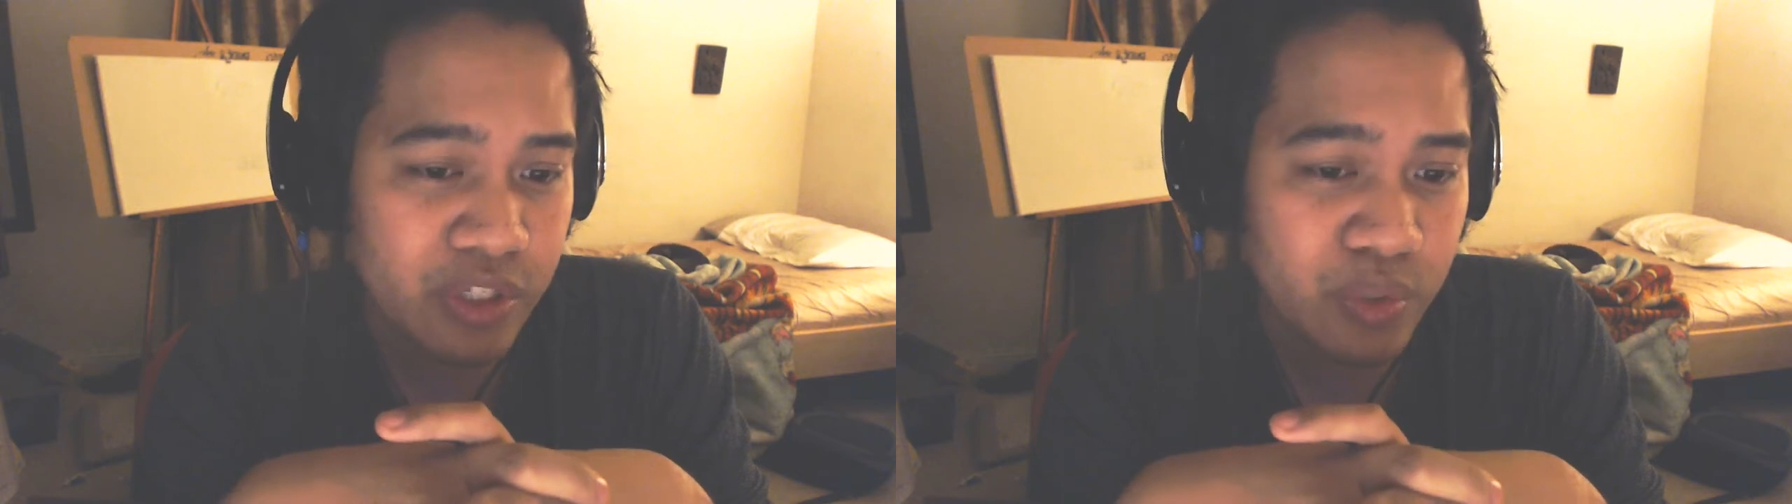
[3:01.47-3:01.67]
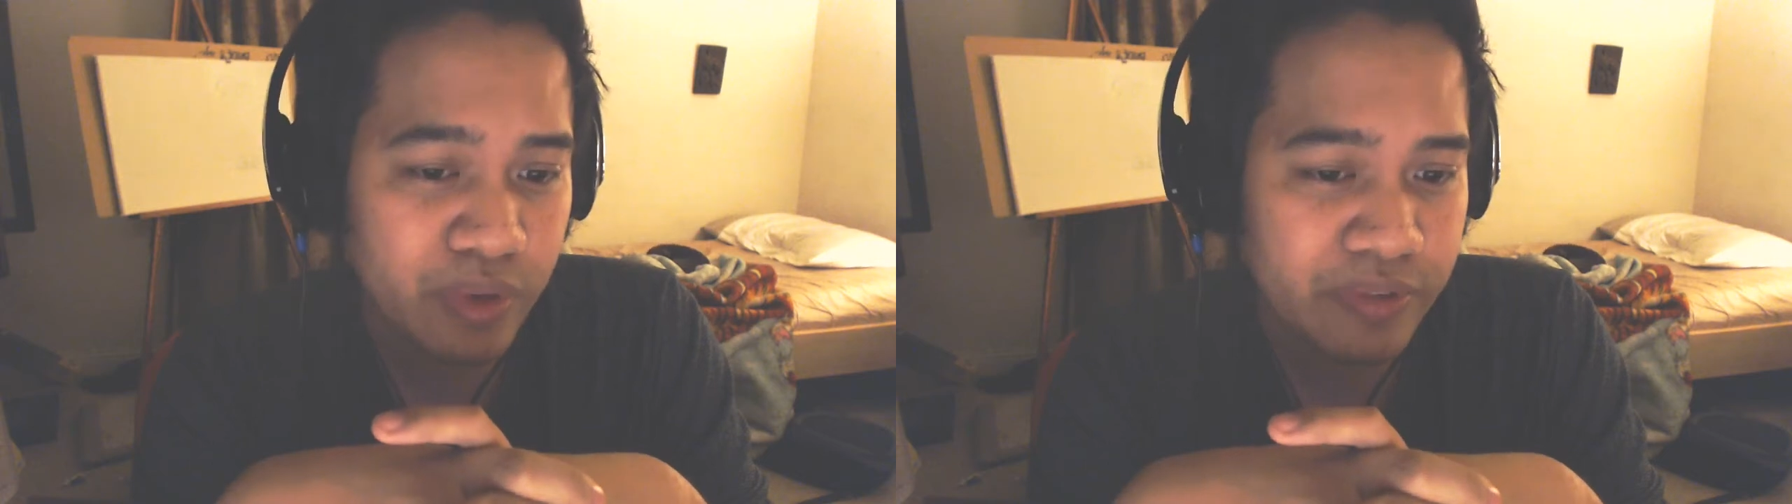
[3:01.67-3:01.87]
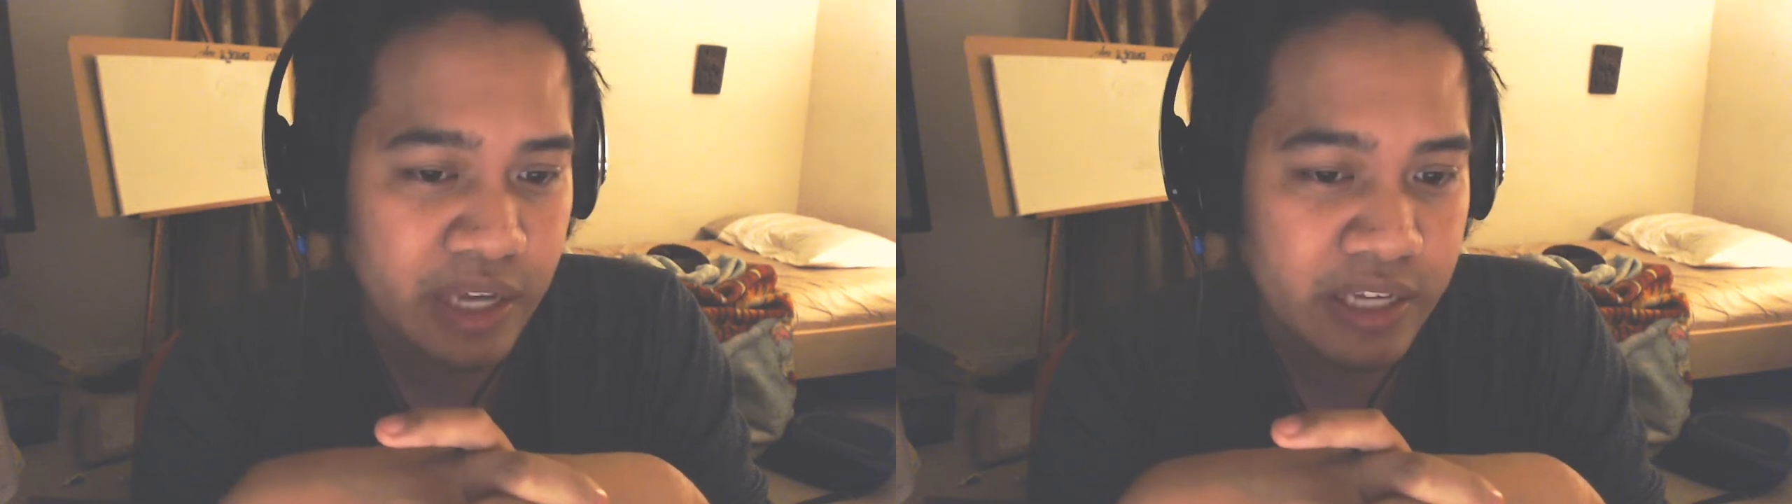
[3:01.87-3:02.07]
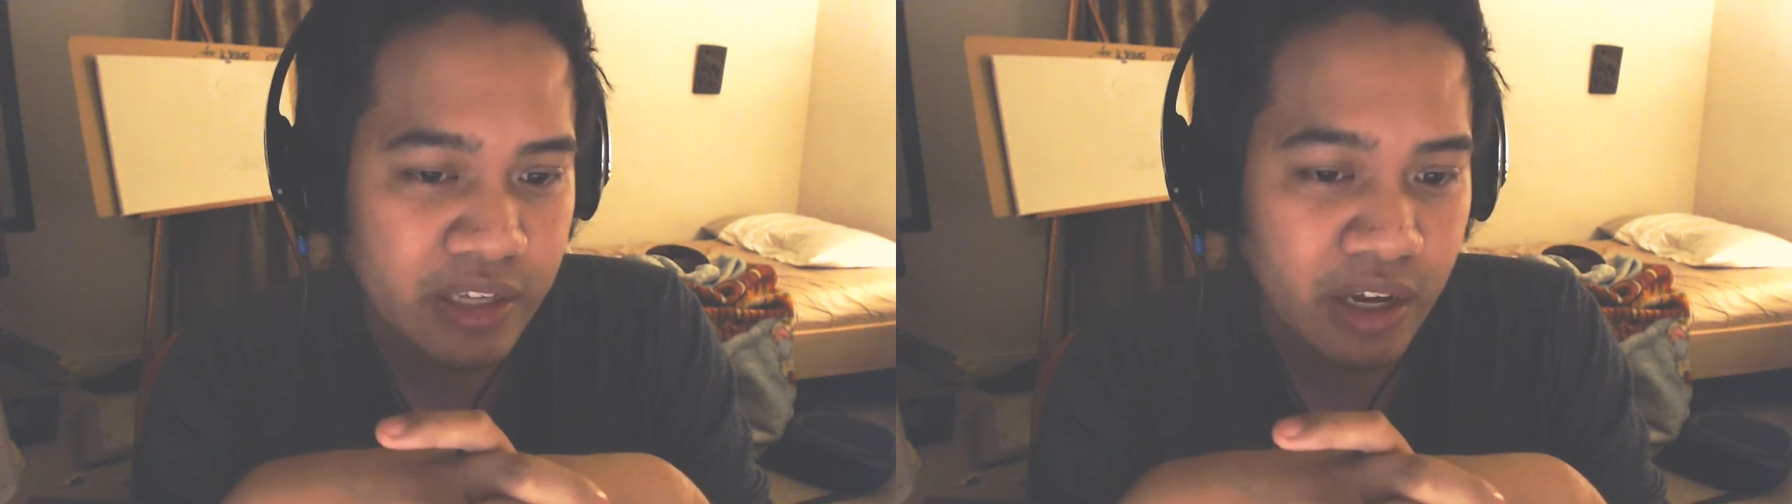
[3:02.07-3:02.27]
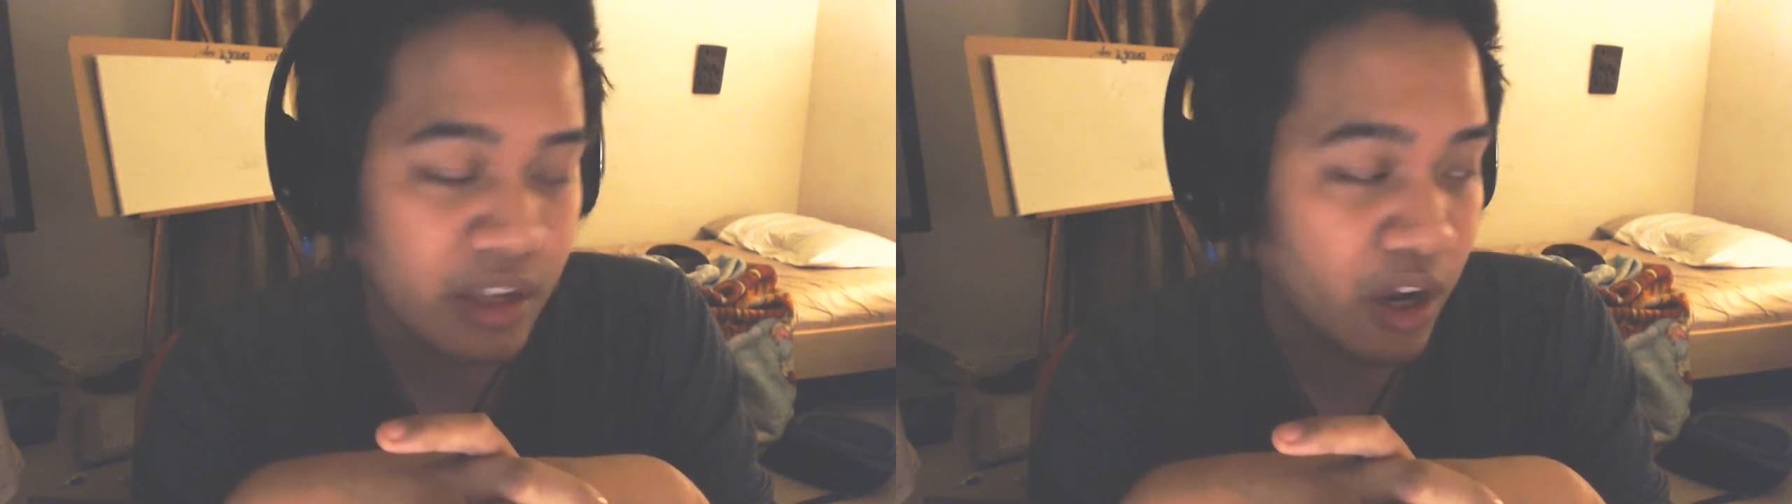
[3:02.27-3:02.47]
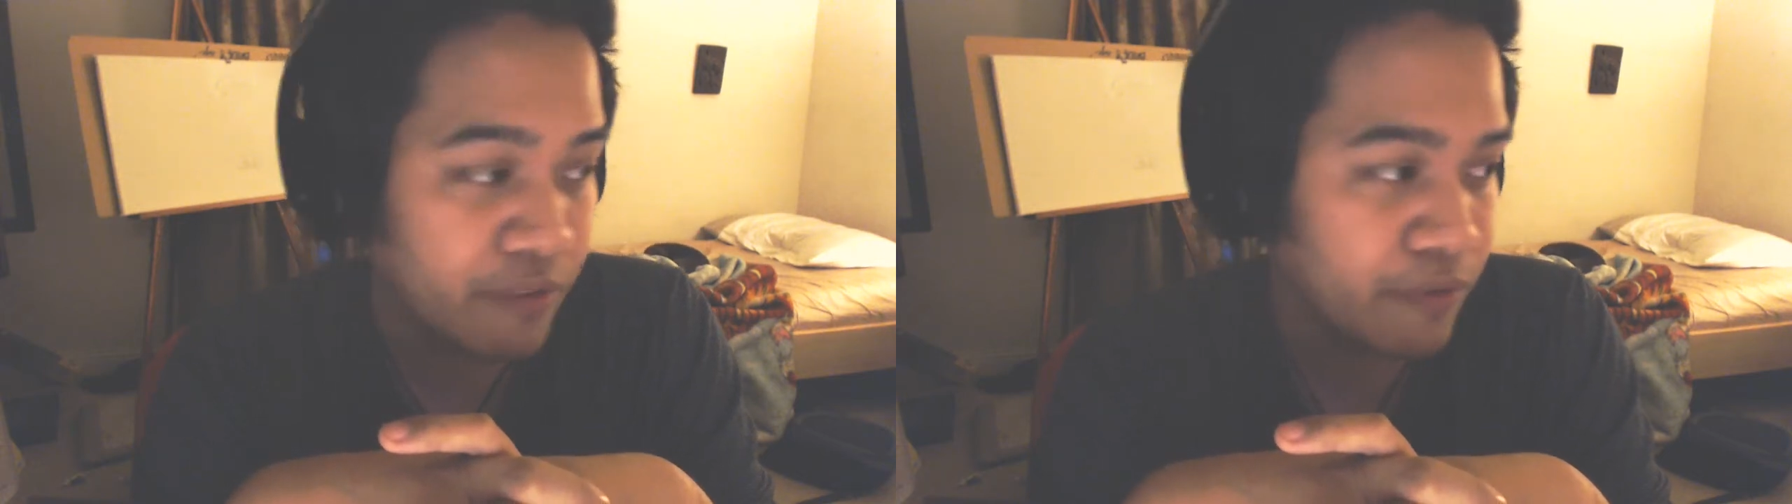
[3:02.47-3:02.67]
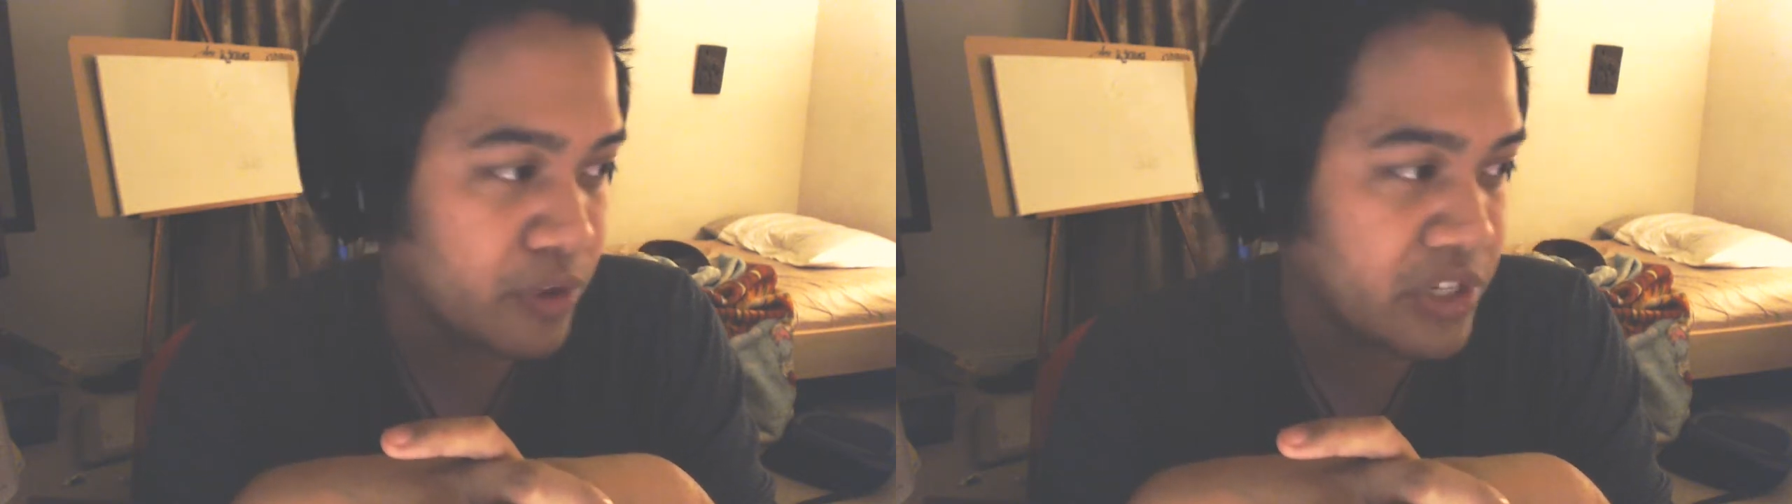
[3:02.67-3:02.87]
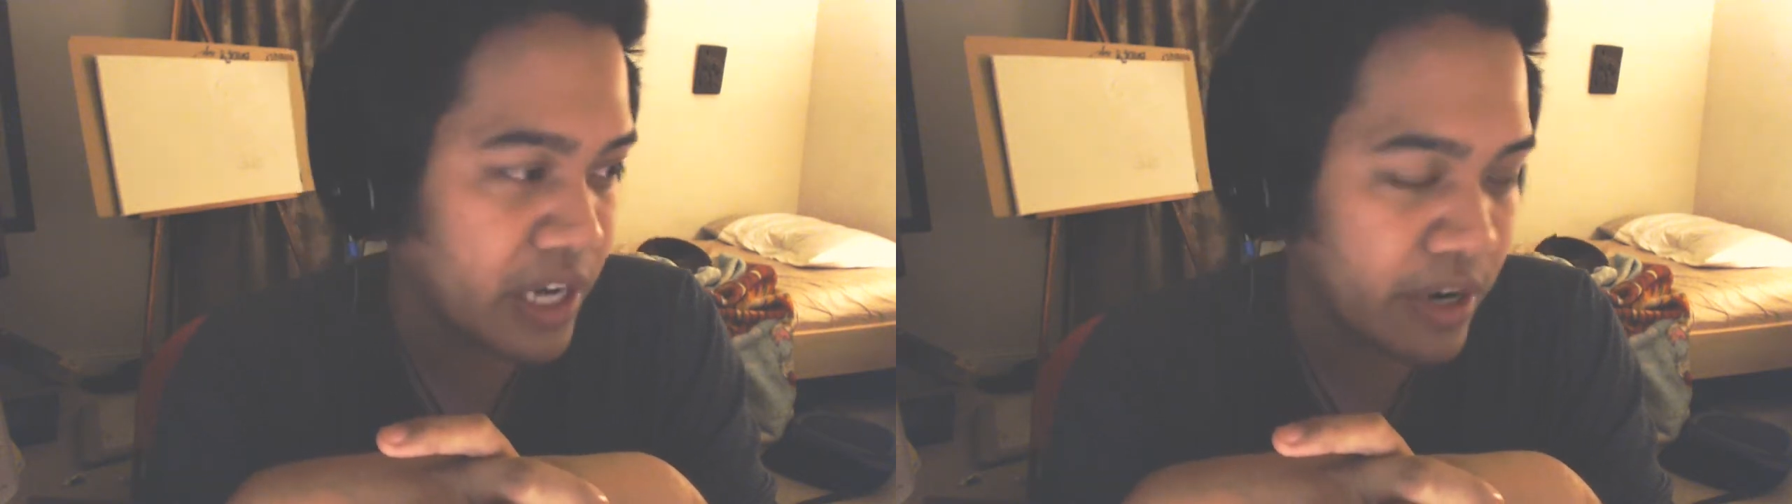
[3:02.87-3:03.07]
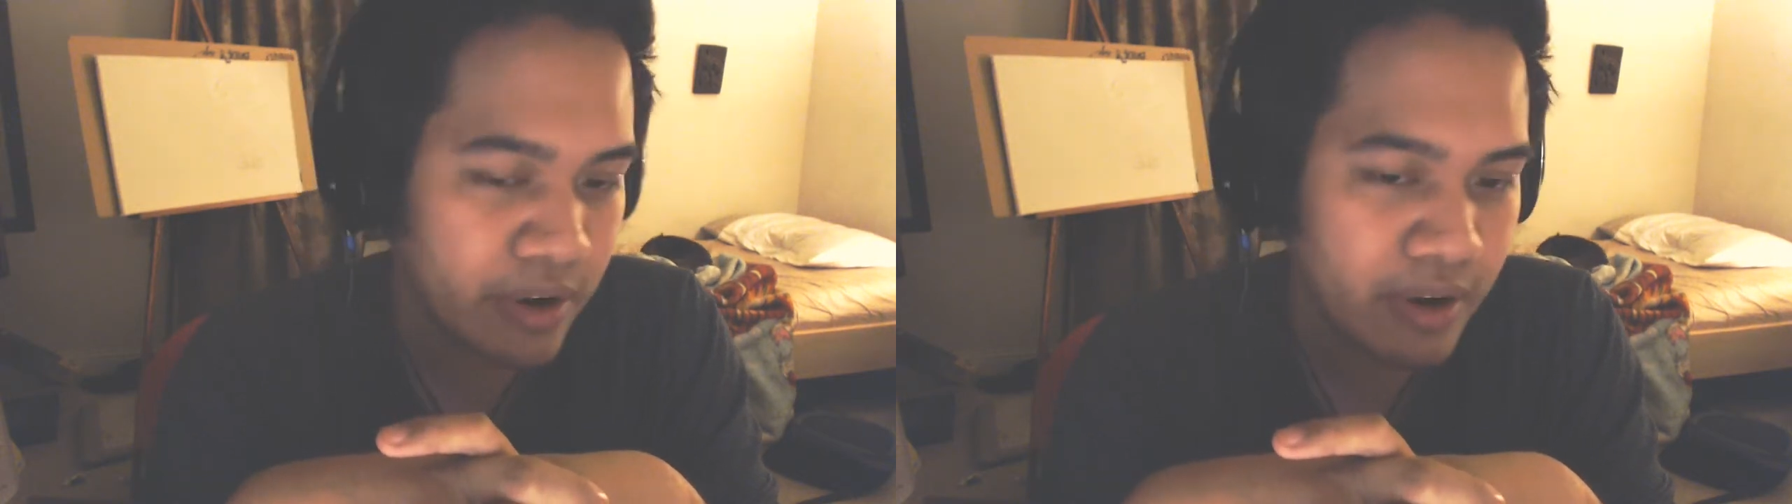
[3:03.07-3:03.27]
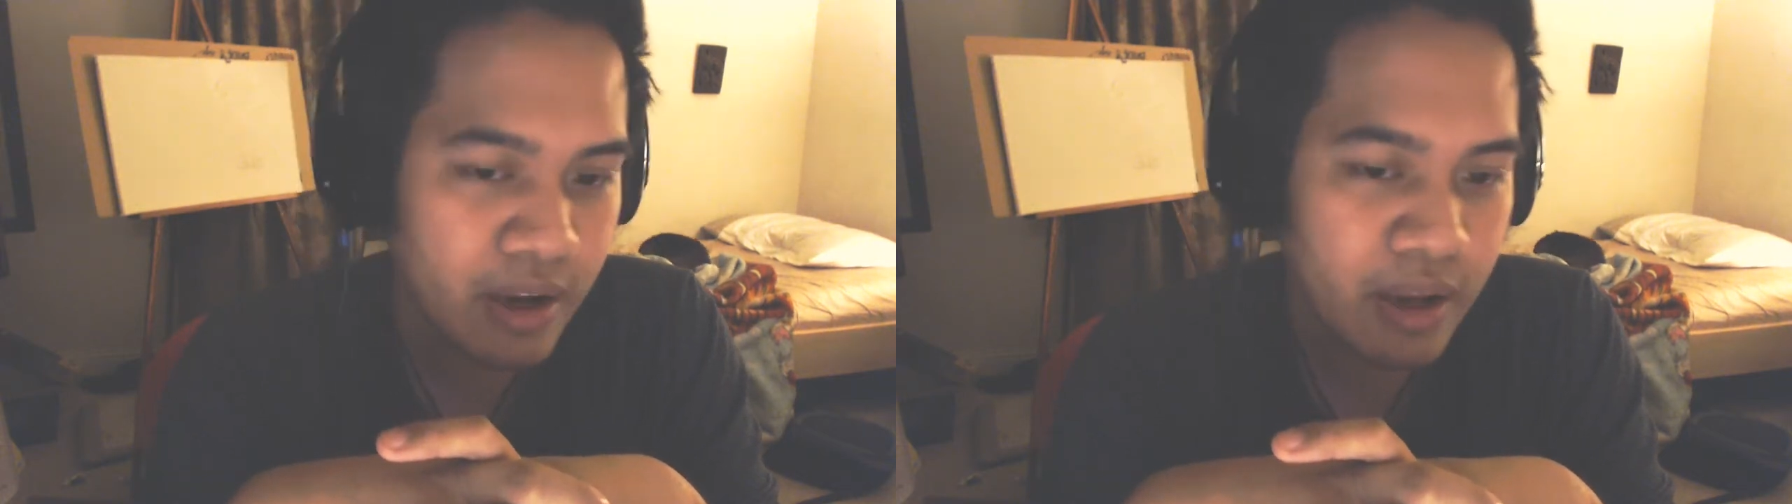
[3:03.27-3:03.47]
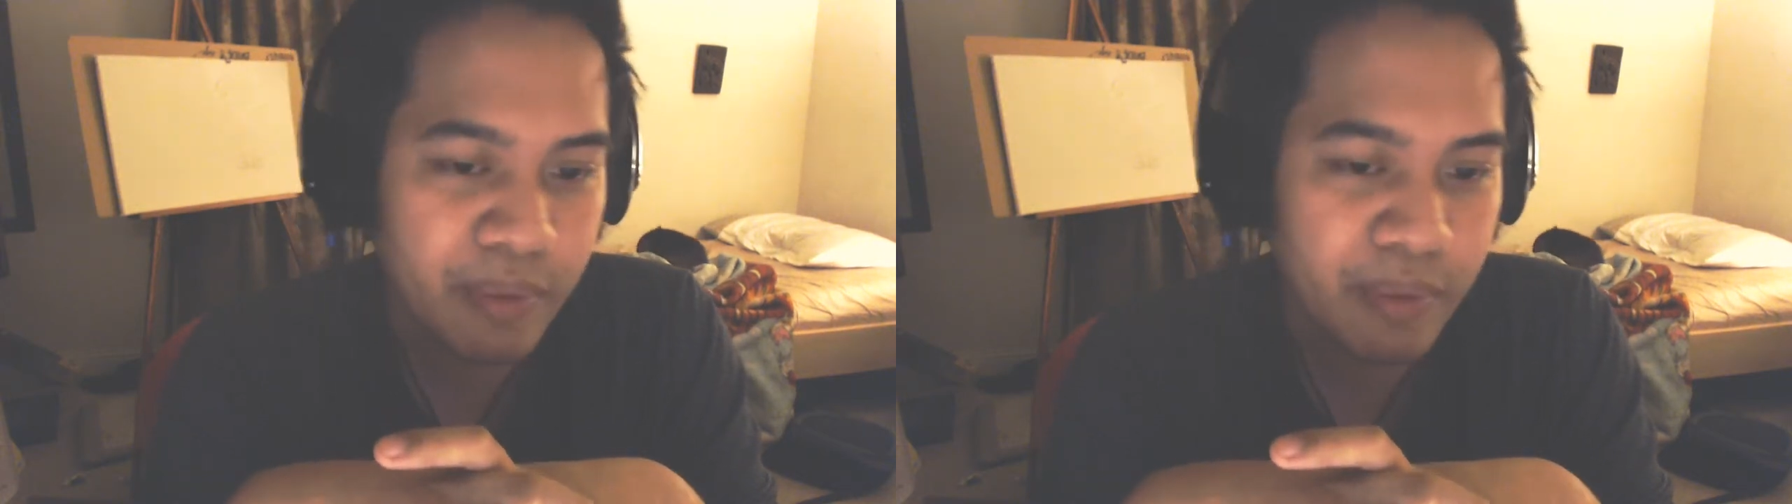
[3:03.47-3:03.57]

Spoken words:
do whiffs as an unforced error,